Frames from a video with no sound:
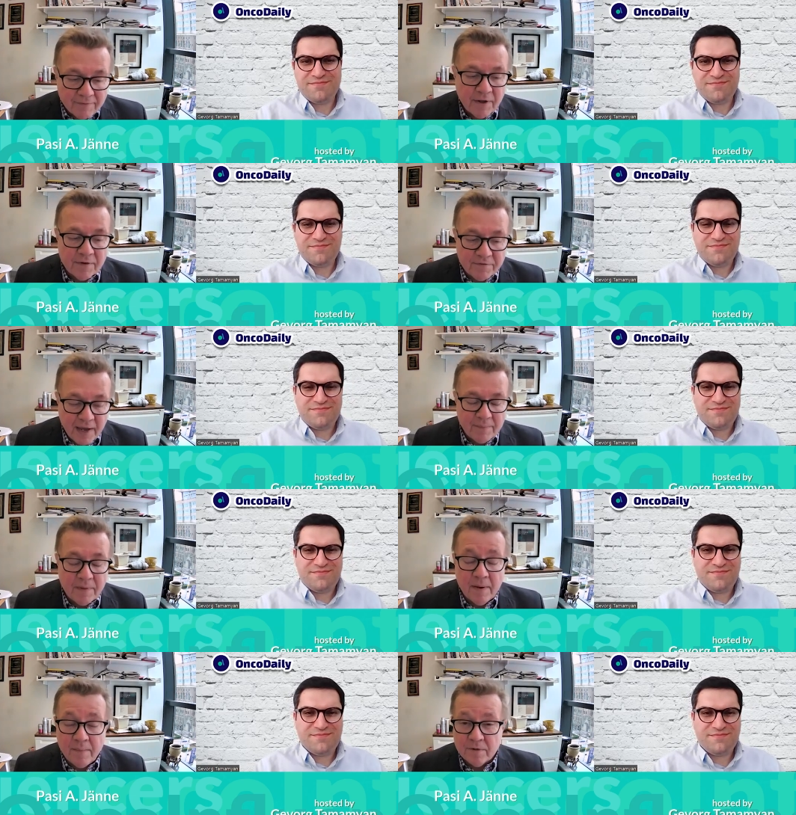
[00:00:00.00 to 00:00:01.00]
Speaker 1: other family
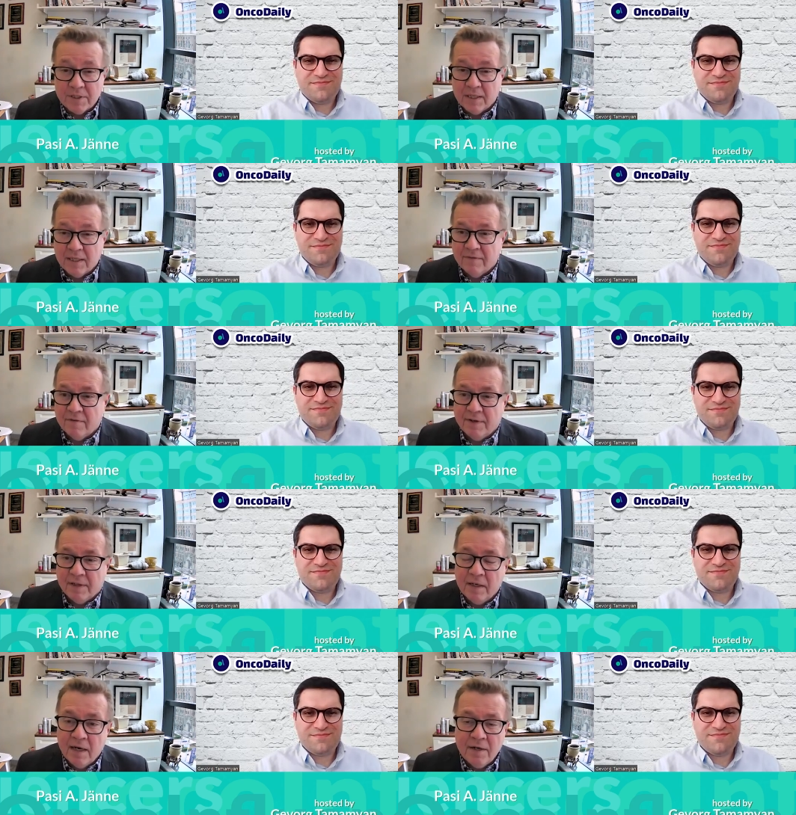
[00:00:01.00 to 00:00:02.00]
members that live in
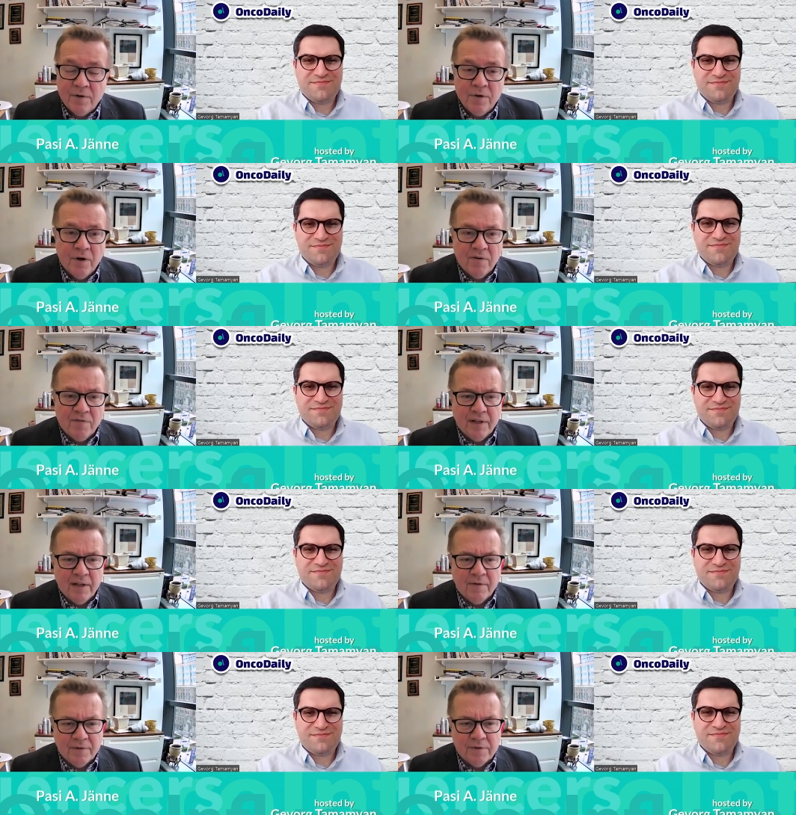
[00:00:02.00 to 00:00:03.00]
Finland. I do go to Finland
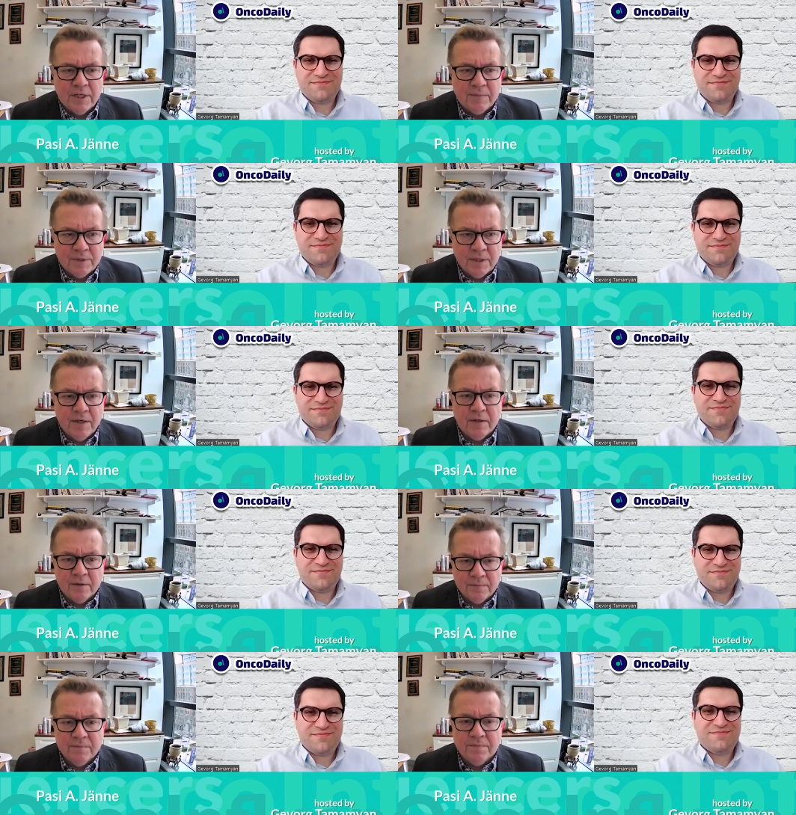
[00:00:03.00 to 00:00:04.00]
a few times a year.
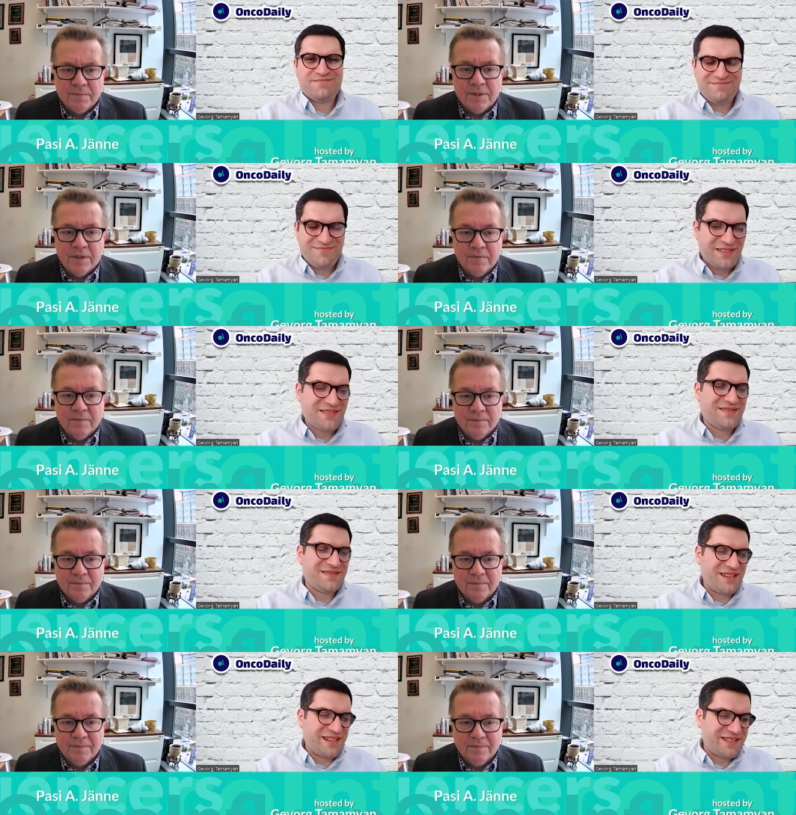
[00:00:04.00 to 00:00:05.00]
So
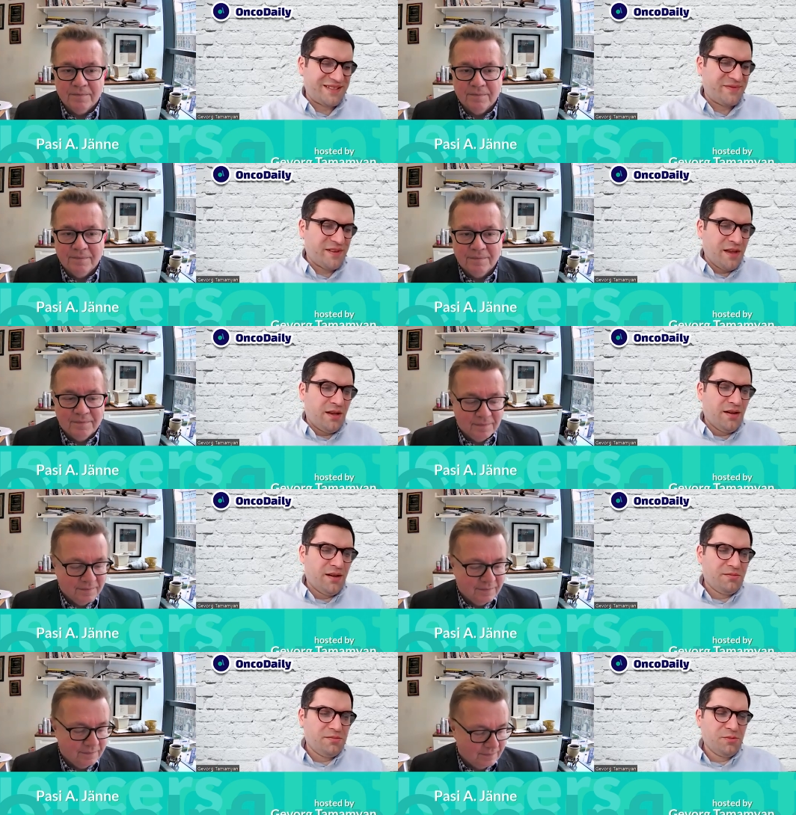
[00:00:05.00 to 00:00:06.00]
Nice.
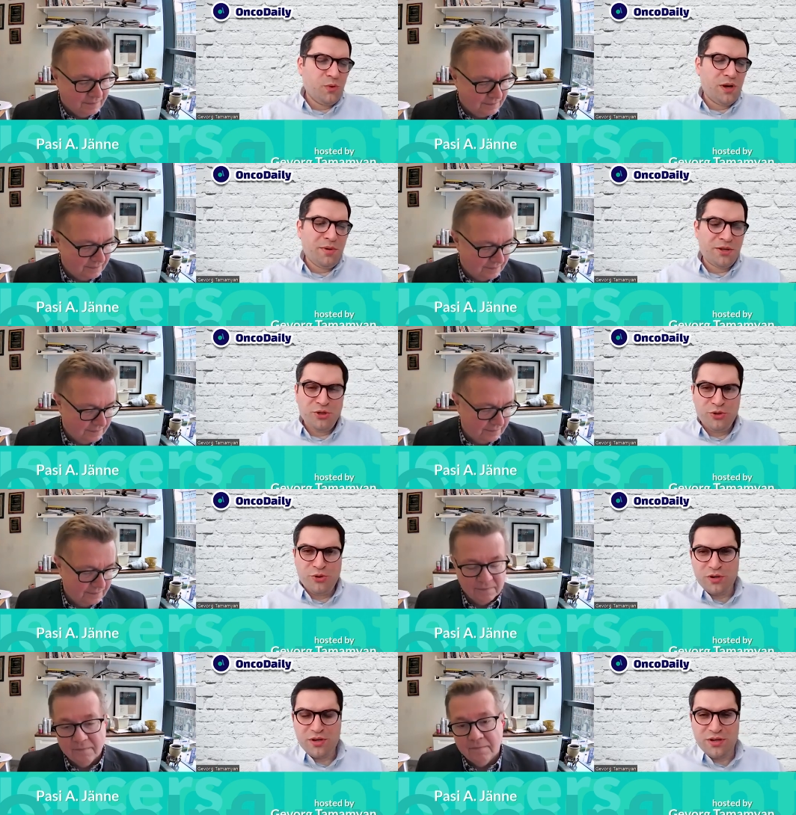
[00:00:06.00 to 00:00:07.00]
Speaker 2: Uh, what about
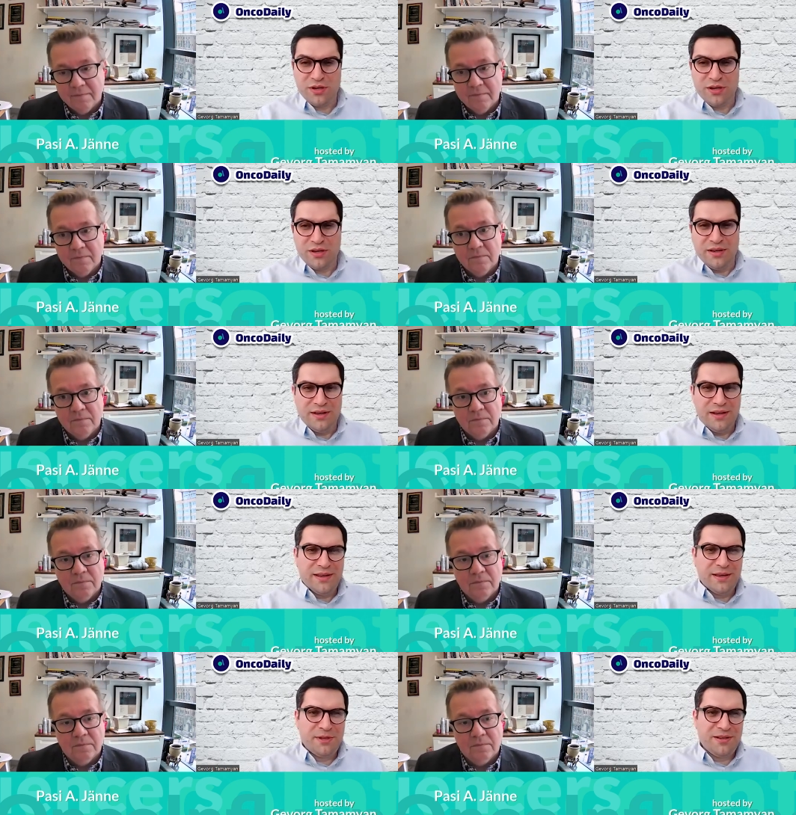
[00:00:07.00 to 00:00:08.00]
New York?
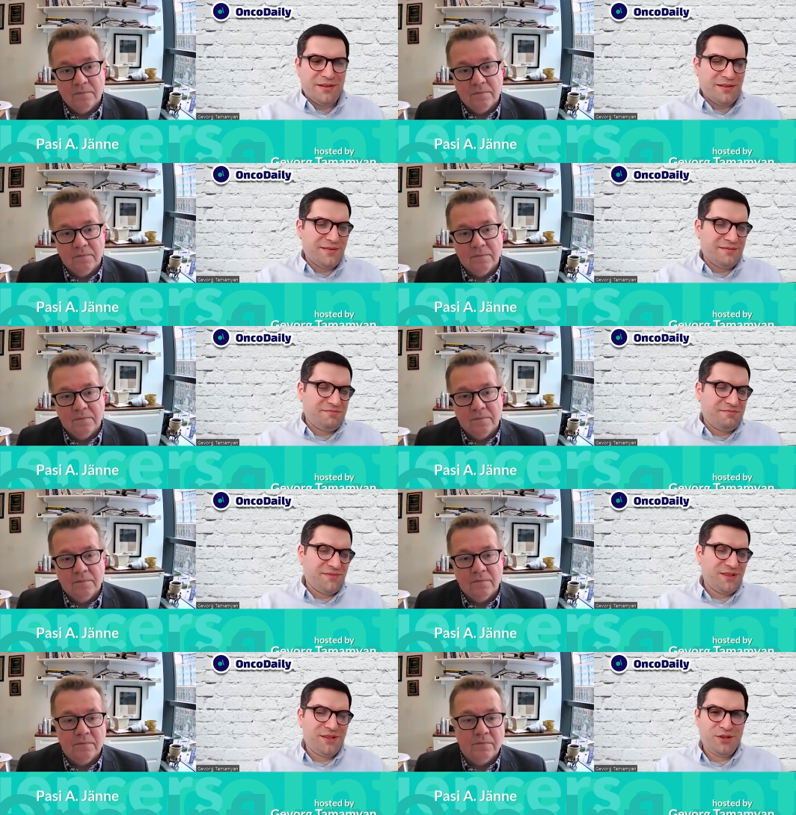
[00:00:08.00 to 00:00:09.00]
I, I, mean,
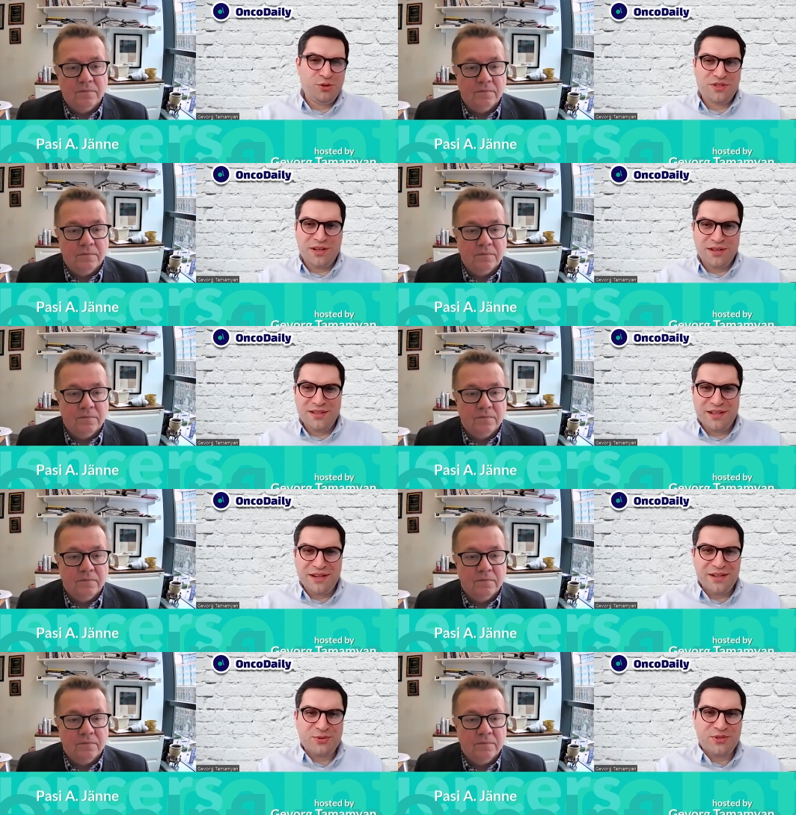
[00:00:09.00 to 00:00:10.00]
you
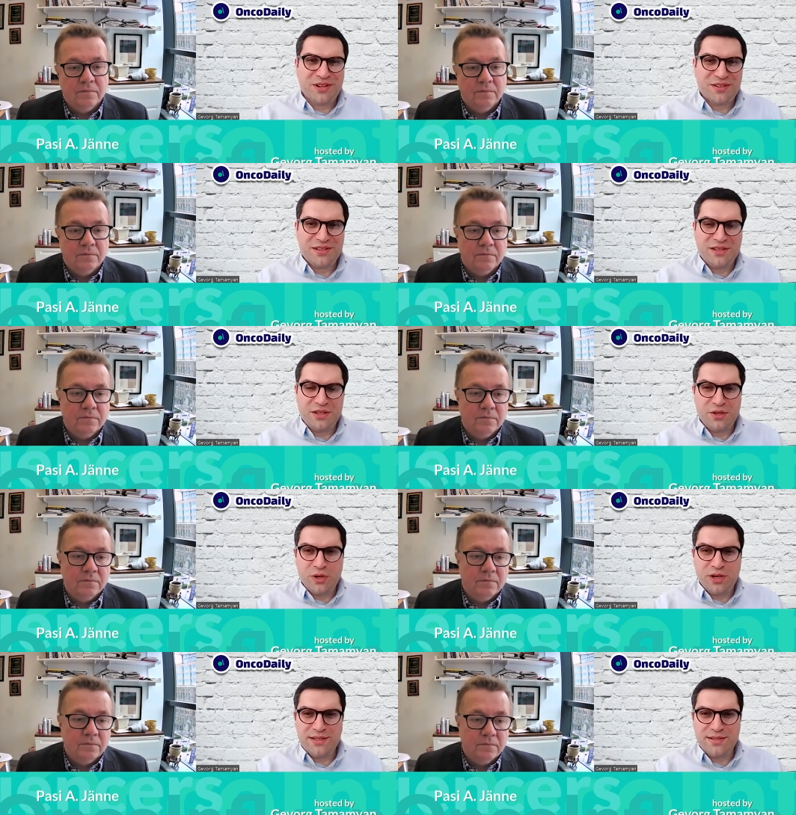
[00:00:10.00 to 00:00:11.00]
studied there. You started
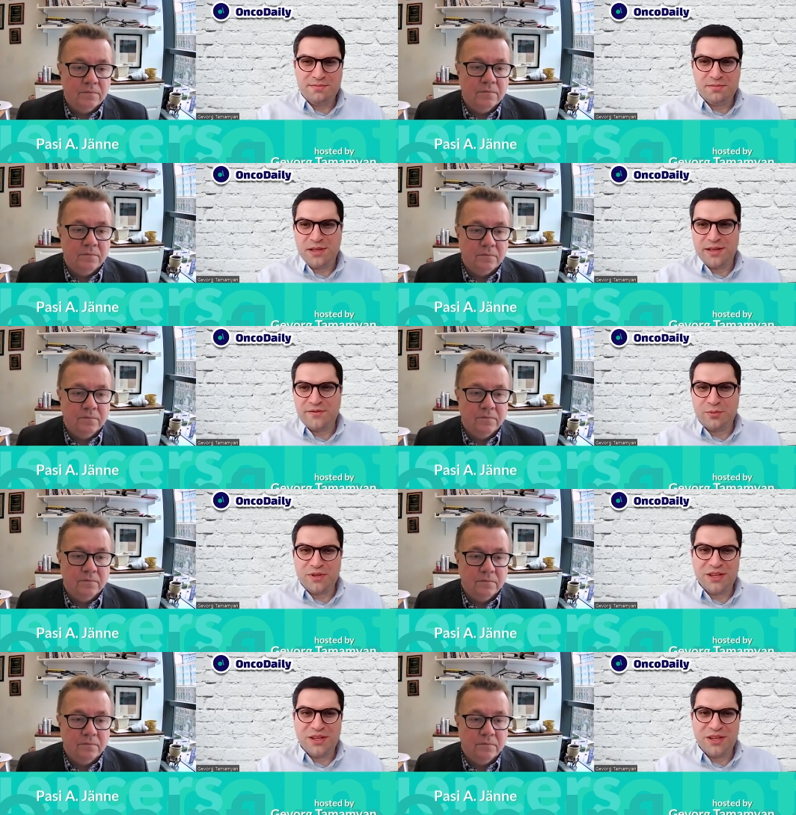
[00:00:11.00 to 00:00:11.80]
U.S. like